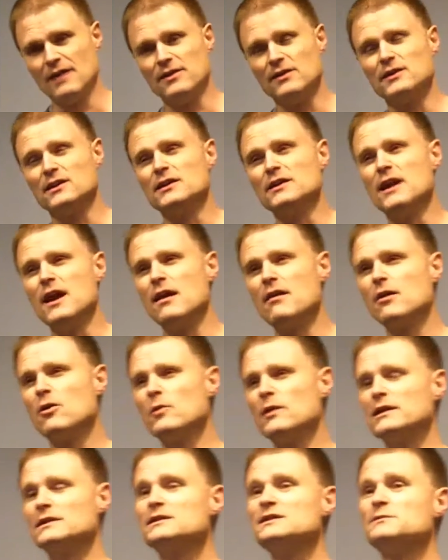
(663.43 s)
And then to
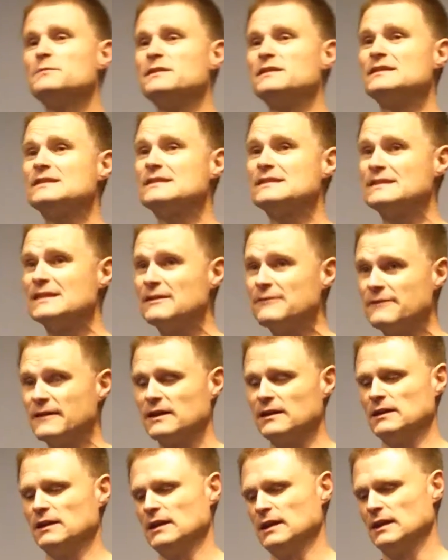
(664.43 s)
narrow in
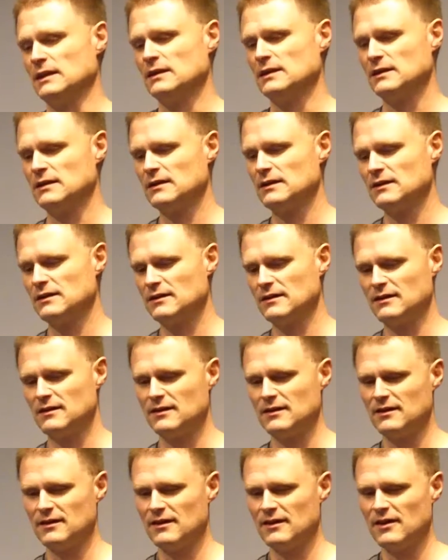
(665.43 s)
specifically
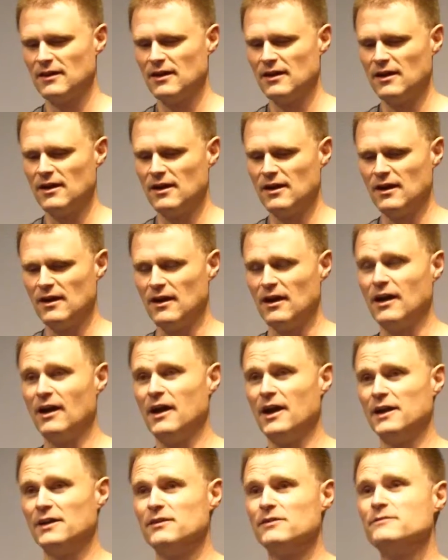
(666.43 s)

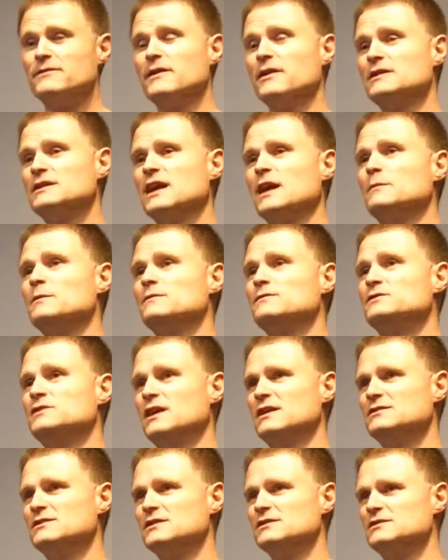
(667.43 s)
on the very type of
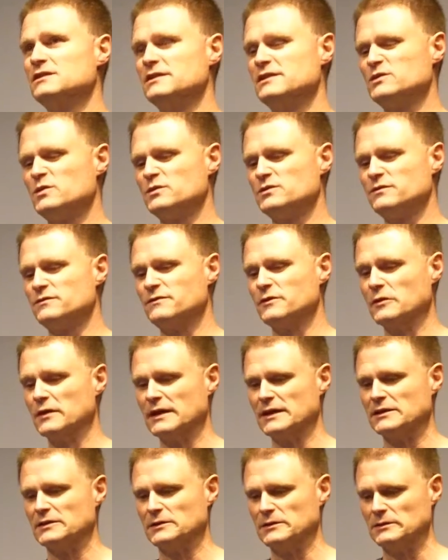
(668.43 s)
judging Jesus was
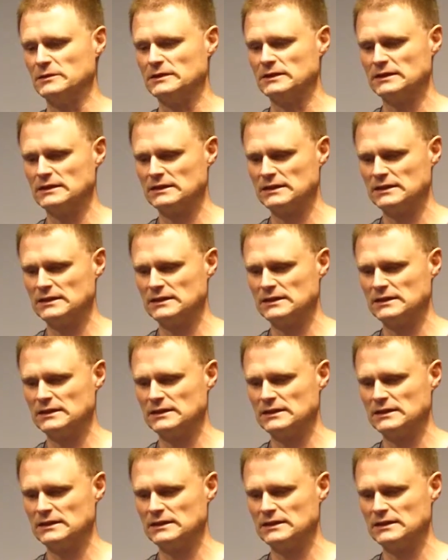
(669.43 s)
referring to.